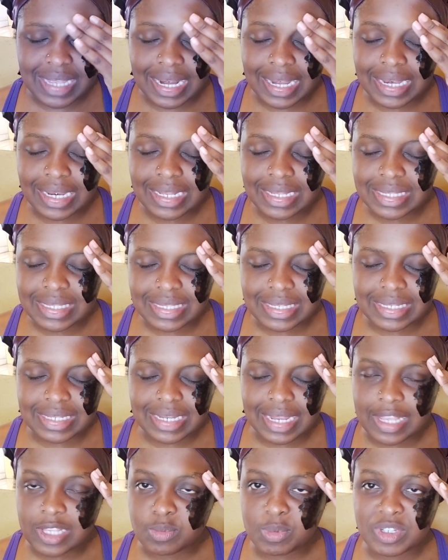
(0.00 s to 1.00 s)
at
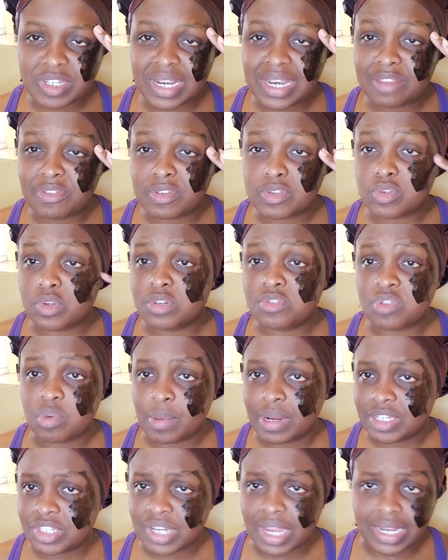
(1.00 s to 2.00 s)
least, especially if it's not from
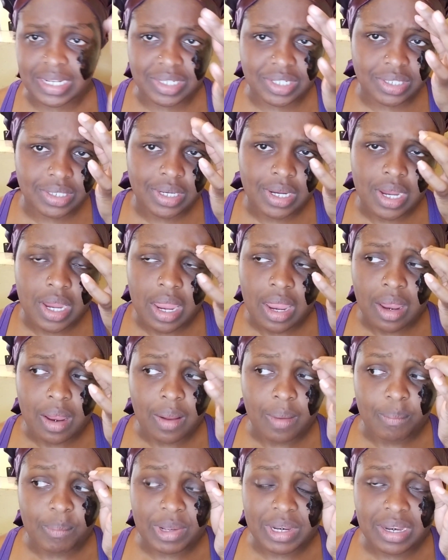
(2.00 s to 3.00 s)
a church.
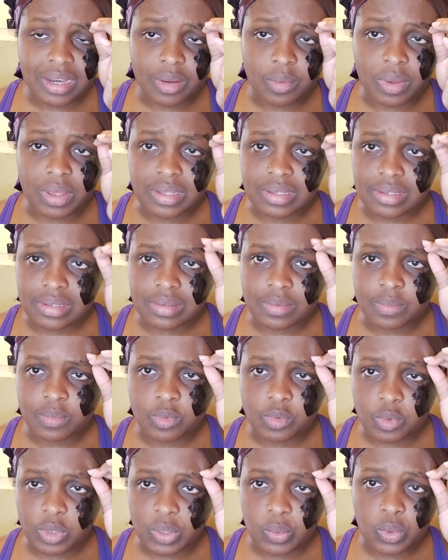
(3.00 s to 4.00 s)
But anyways,
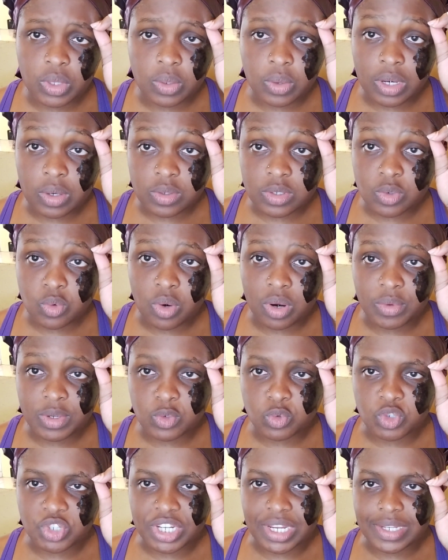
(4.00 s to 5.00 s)
we're not, who are we
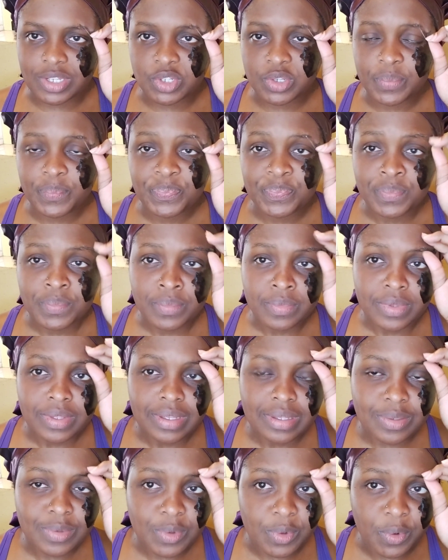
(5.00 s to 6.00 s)
to judge?
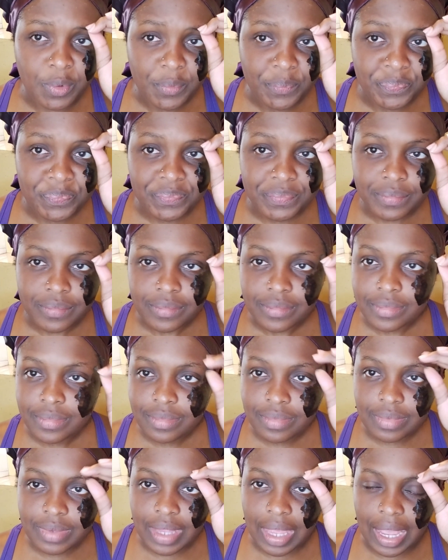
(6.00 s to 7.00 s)
So,
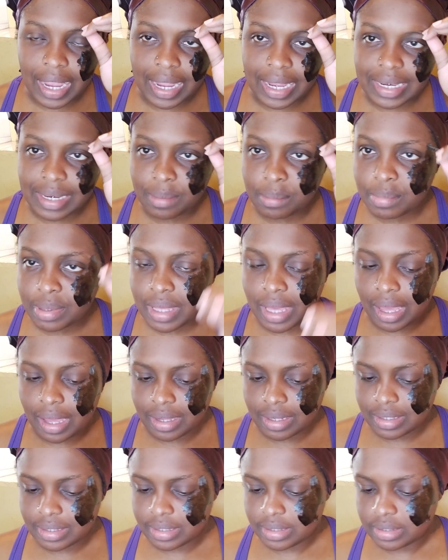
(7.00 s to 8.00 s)
akaniambia,